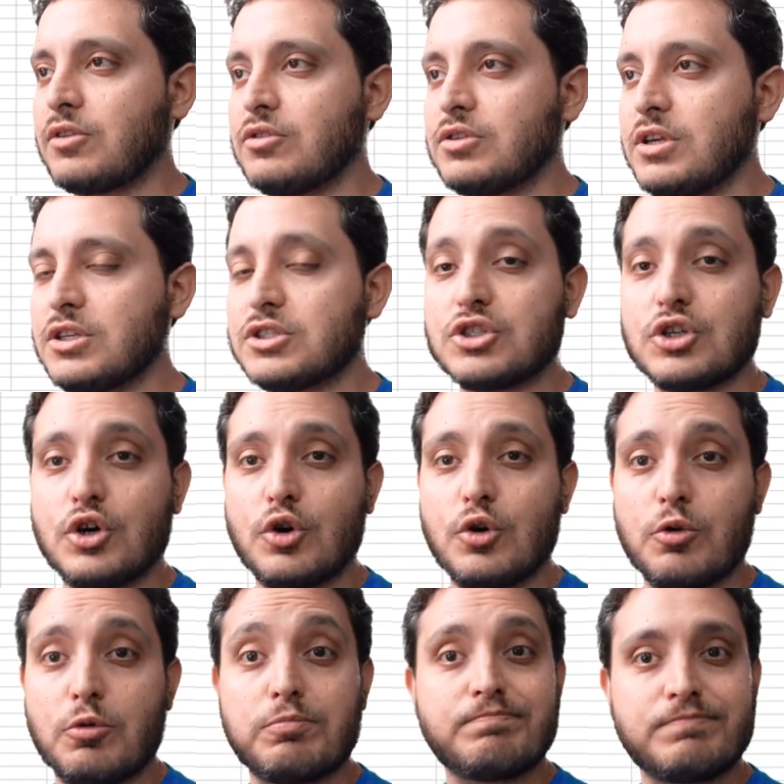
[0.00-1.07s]
to this.
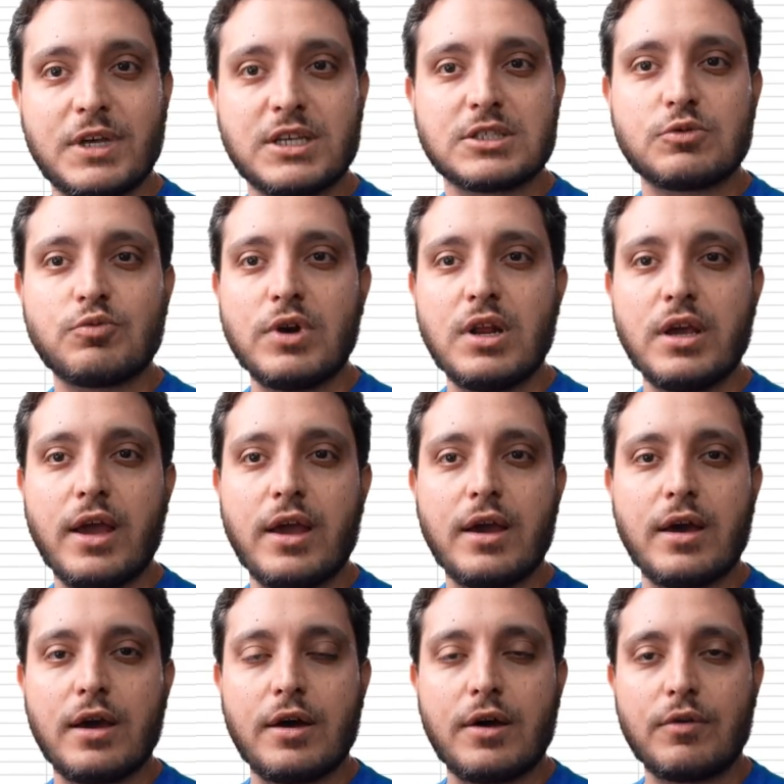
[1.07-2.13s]
So that's really,
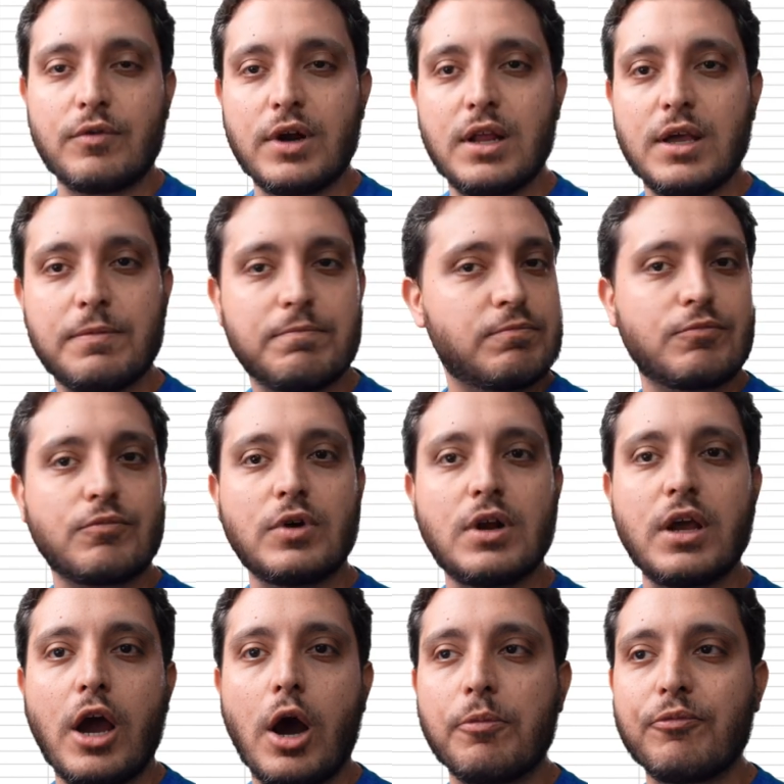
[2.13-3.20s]

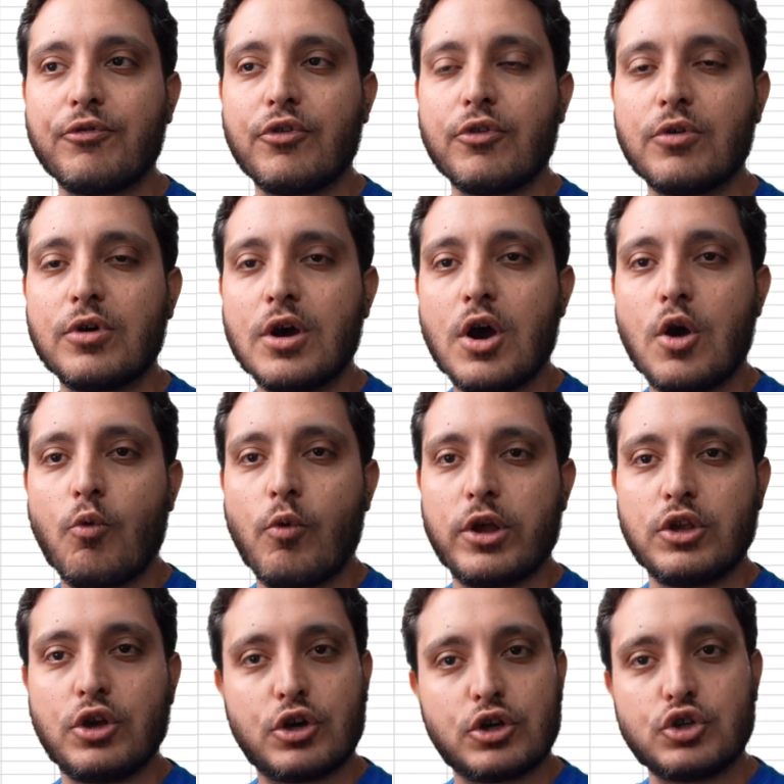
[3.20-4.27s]
really helpful
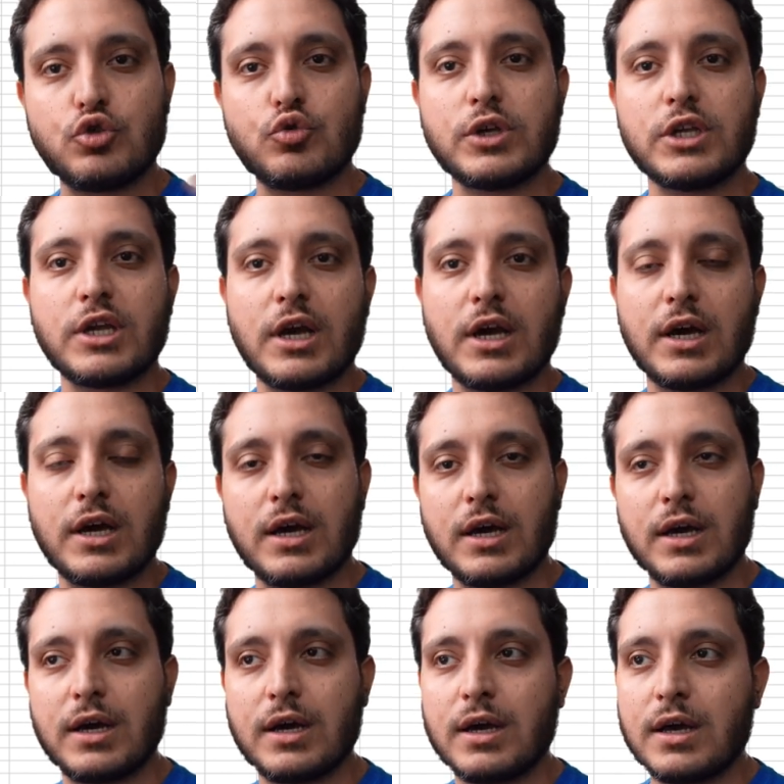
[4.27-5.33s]
when you're doing
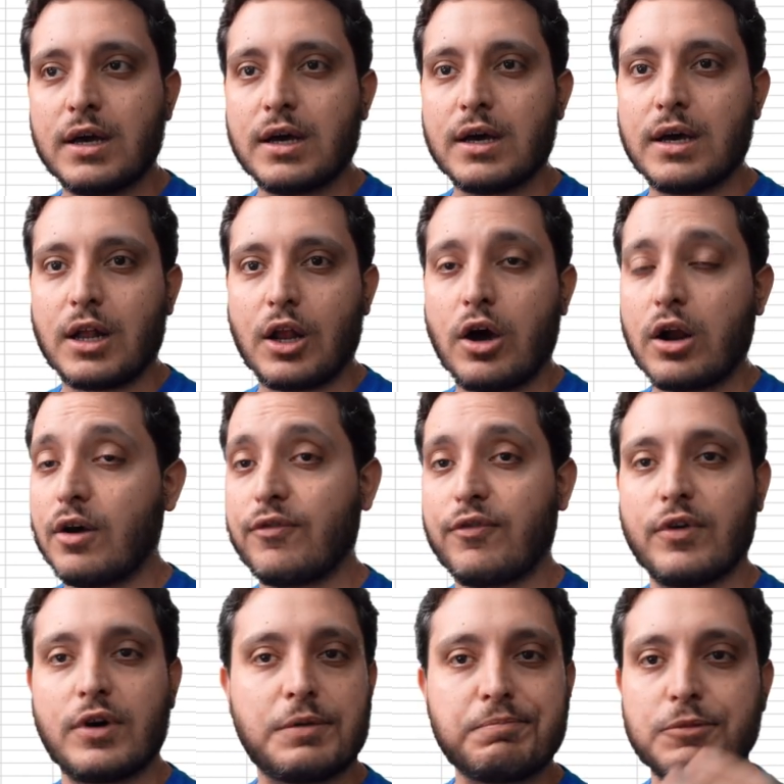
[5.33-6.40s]
a lot of,
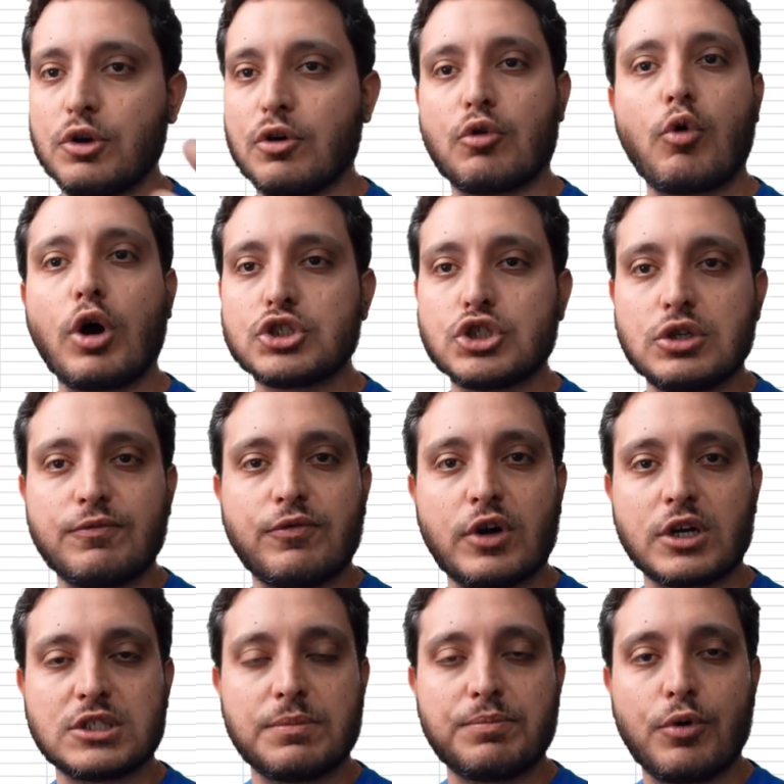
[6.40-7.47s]
you're watching, for
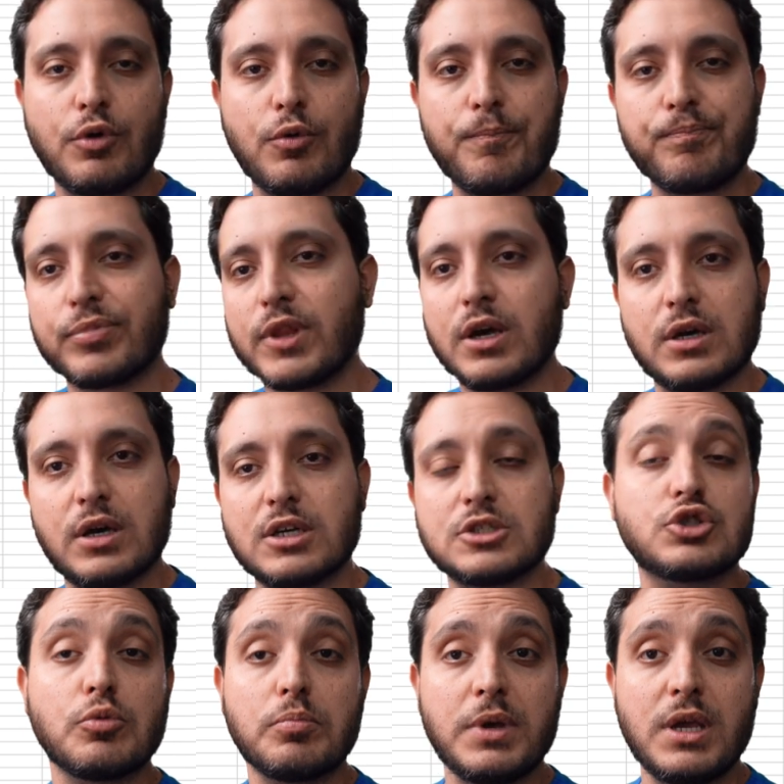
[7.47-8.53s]
example, a
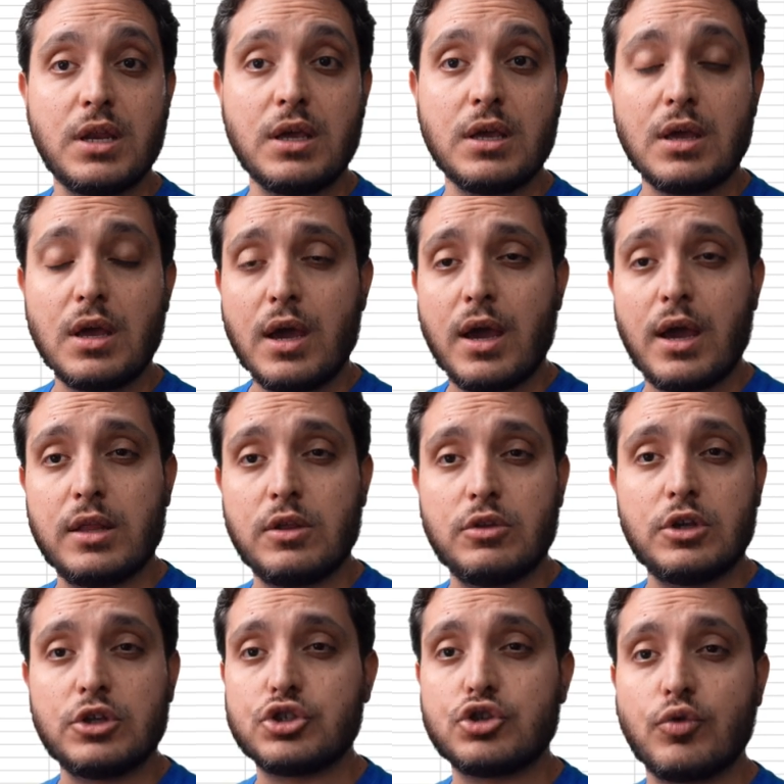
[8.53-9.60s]
Zoom meeting and you
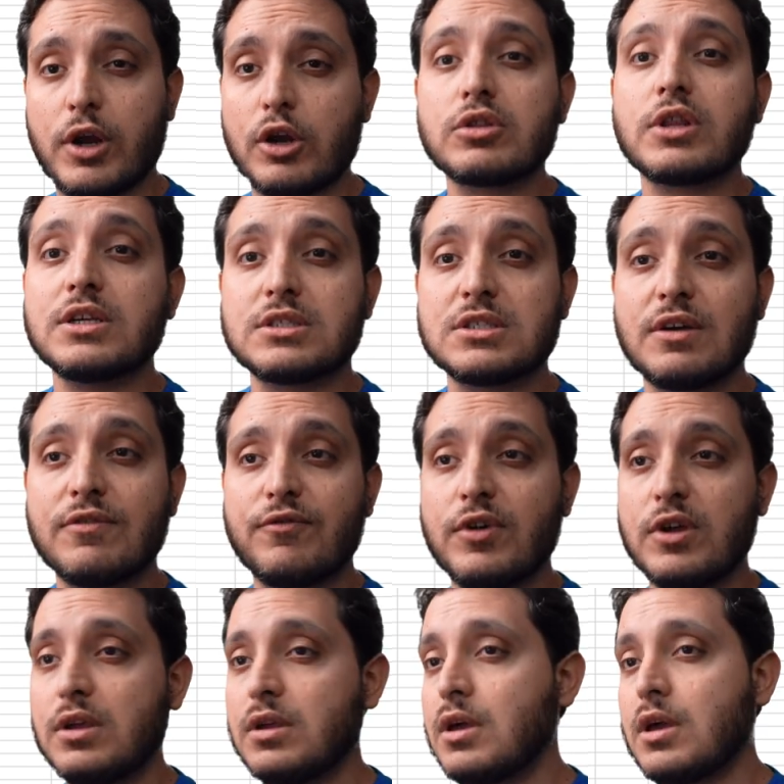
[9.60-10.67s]
need to annotate
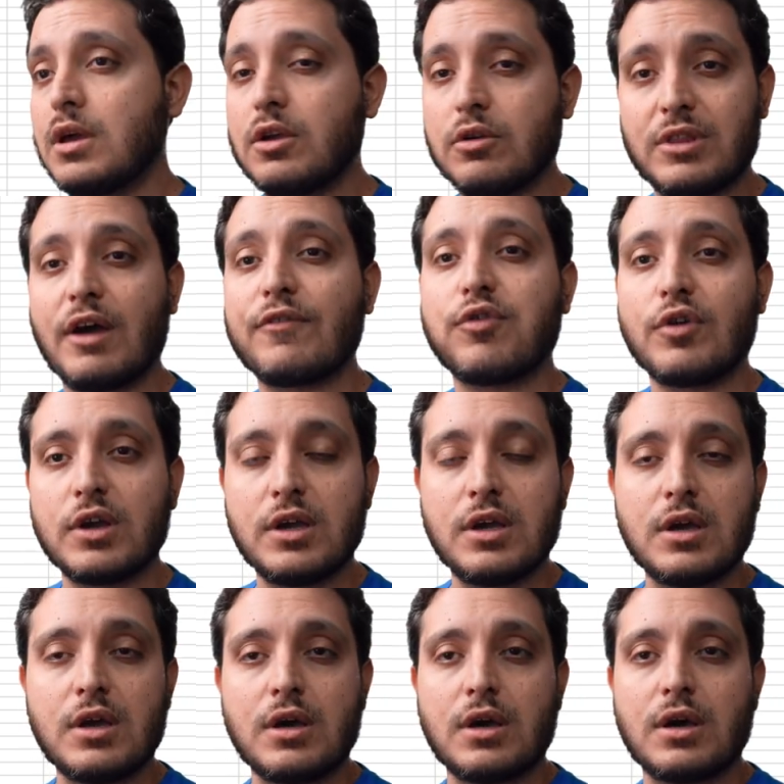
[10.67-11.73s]
something. You definitely
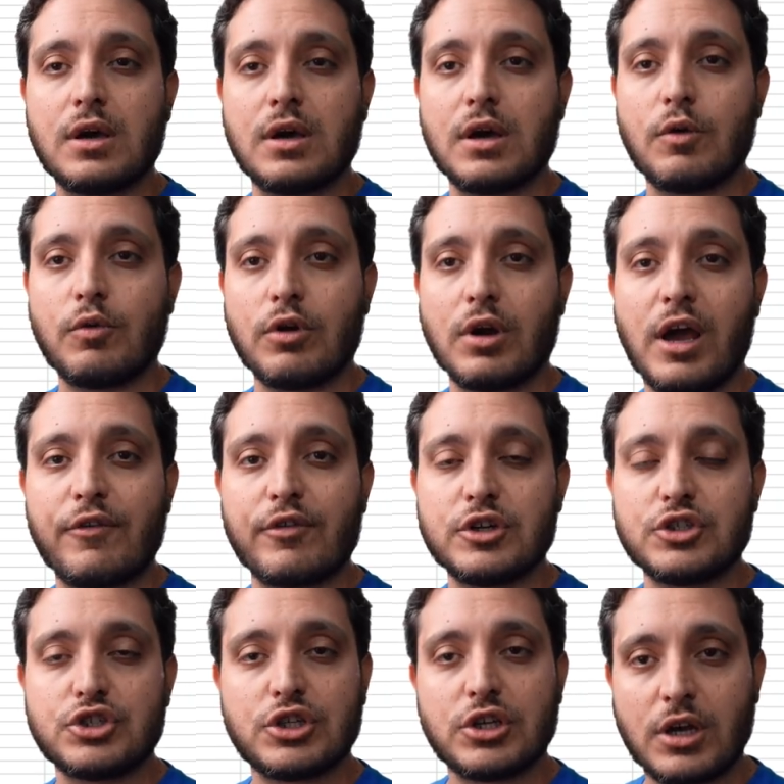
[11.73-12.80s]
will
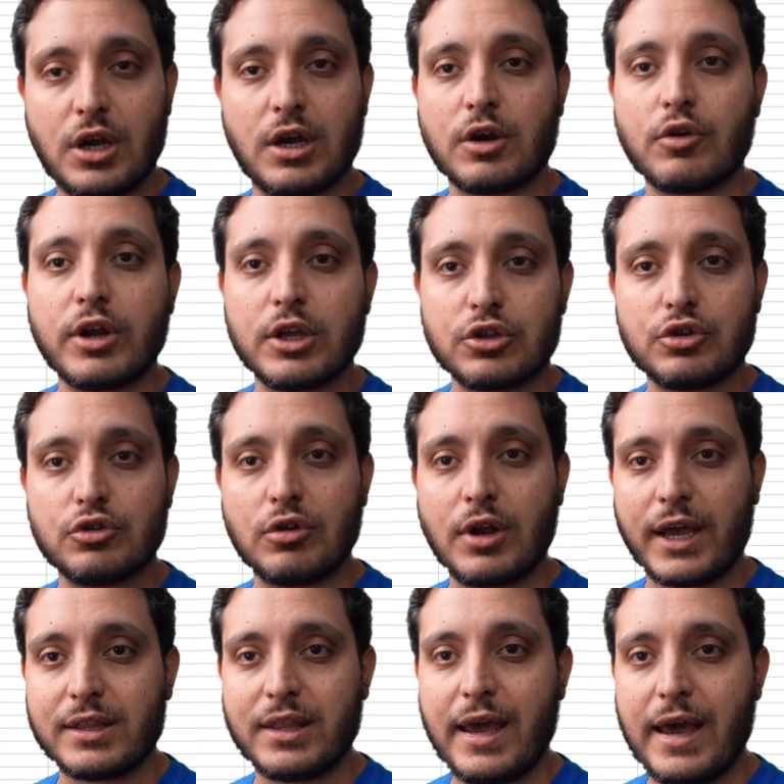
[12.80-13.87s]
leverage a great tool
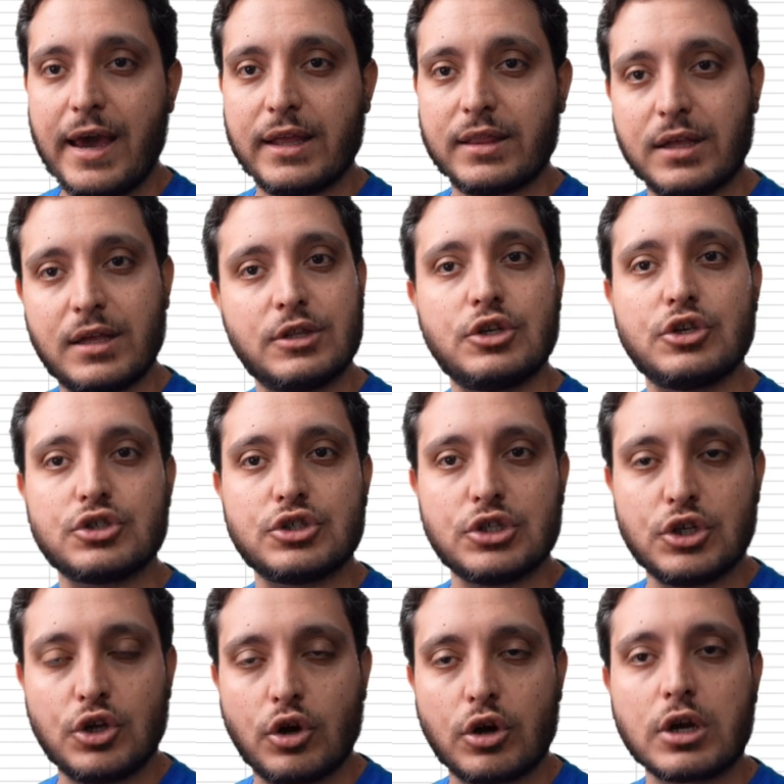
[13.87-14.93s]
like that and
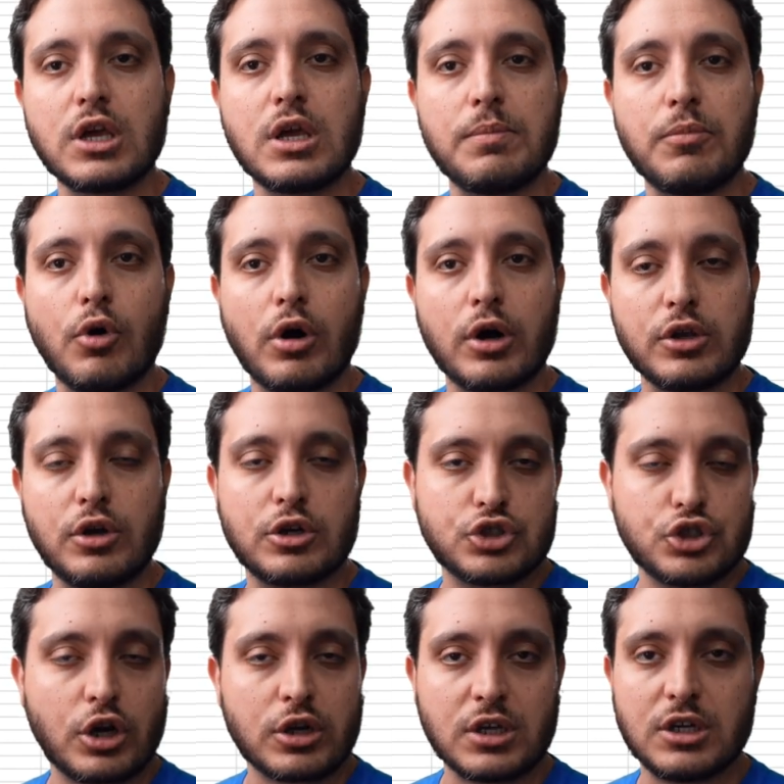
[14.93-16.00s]
using your keyboard, your
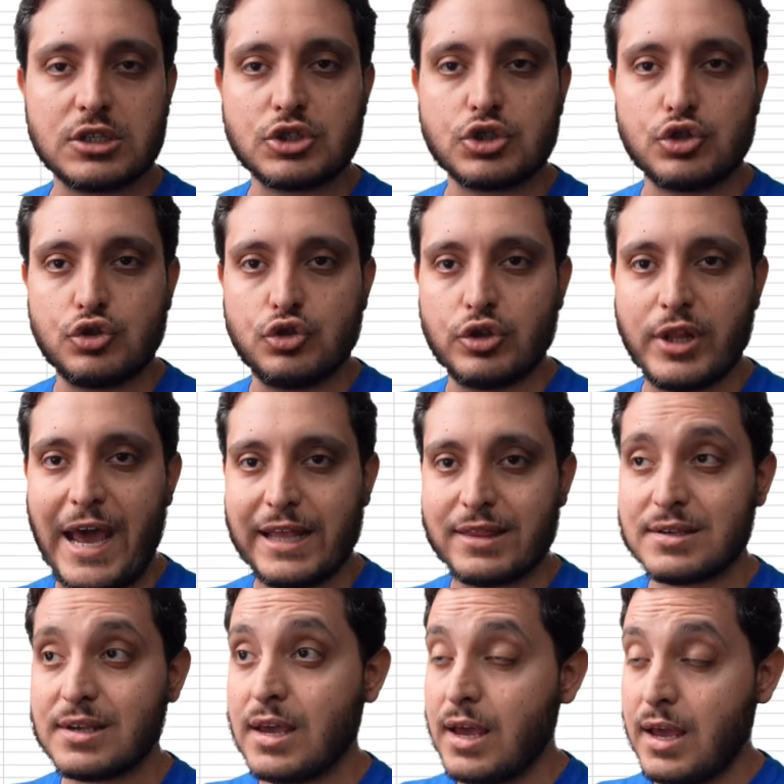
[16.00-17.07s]
shortcuts to do that.